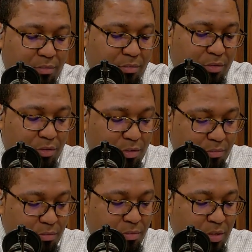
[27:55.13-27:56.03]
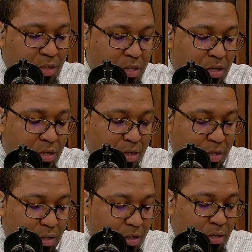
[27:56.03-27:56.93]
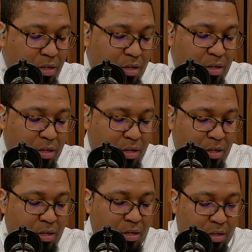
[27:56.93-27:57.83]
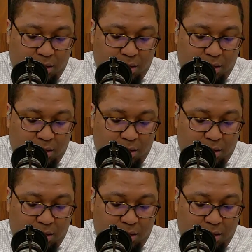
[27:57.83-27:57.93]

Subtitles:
Nobody speaks.